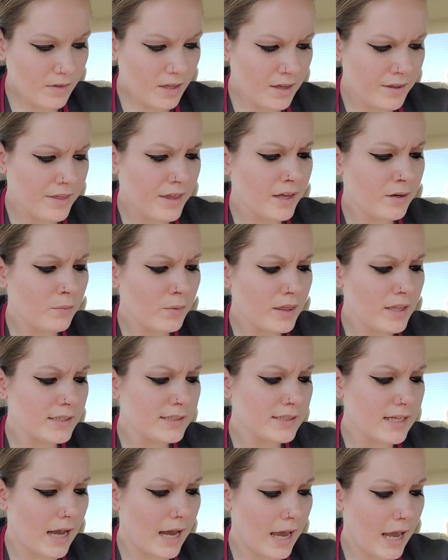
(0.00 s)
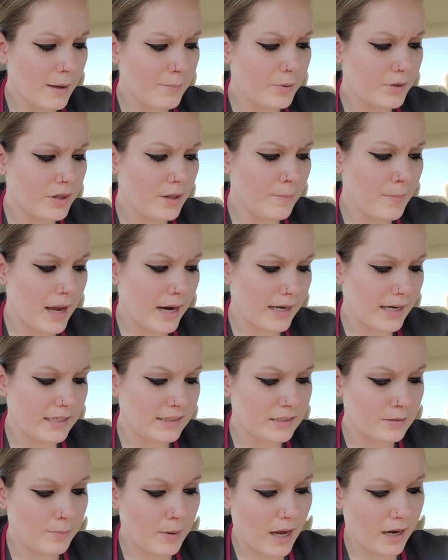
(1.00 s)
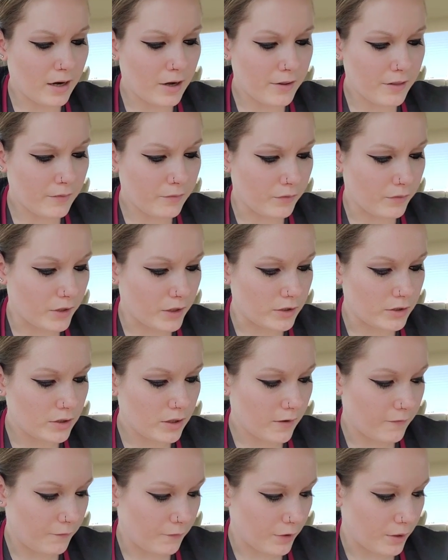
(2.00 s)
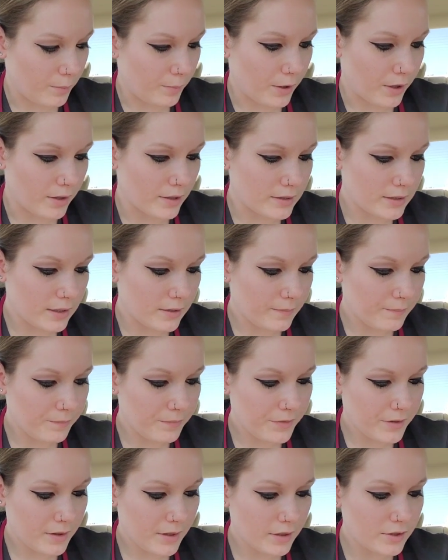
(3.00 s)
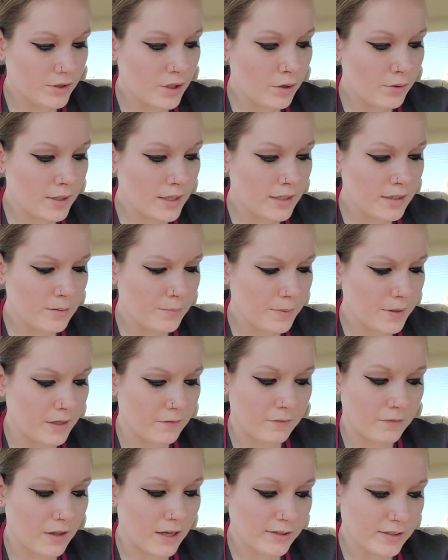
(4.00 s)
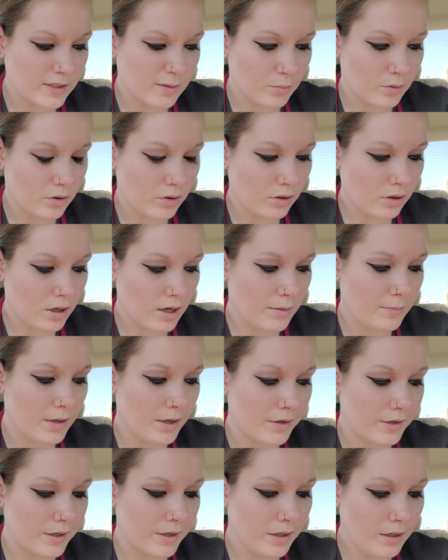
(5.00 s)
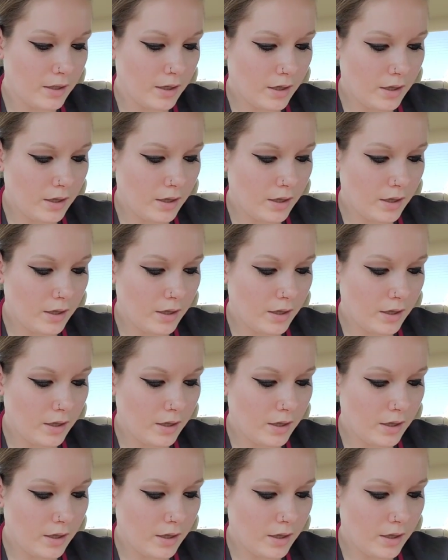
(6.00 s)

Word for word: Then, with a sigh, I put the magnets back on the fridge, a foot apart. There's no need to be inflexible, I muttered.